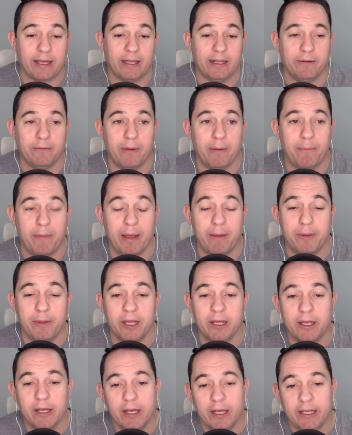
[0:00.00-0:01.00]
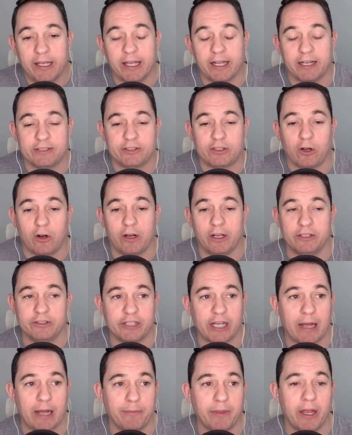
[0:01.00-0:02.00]
and maybe get a starting
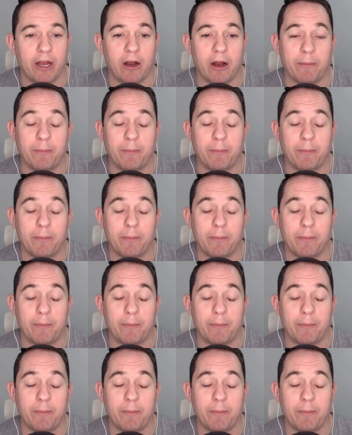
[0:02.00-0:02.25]
job there.